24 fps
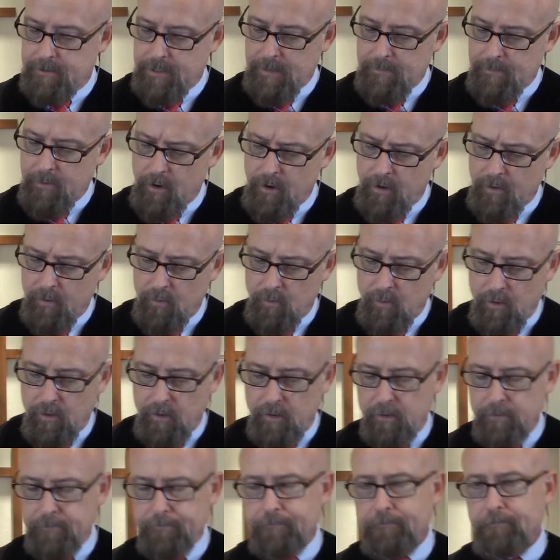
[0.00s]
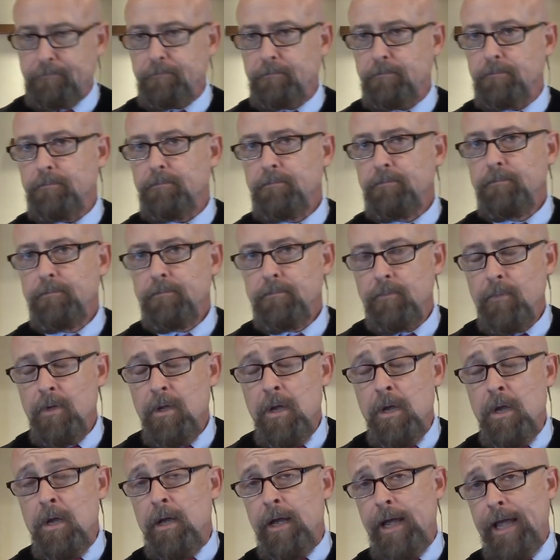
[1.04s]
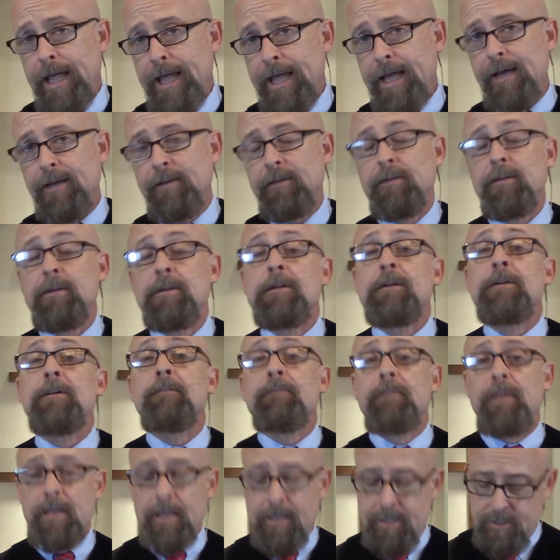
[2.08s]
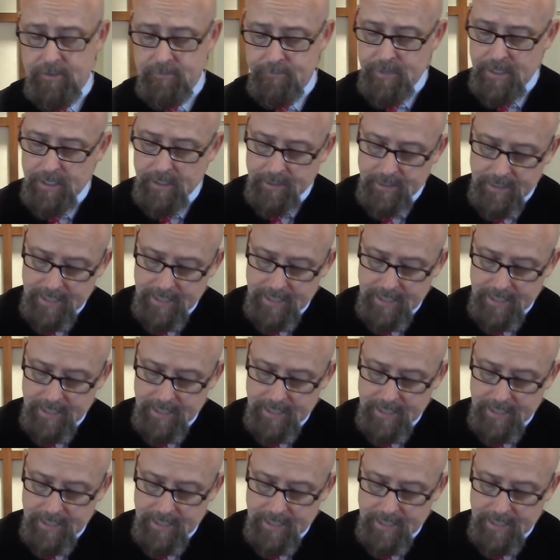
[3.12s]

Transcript: in that part of the world. And the Isthmian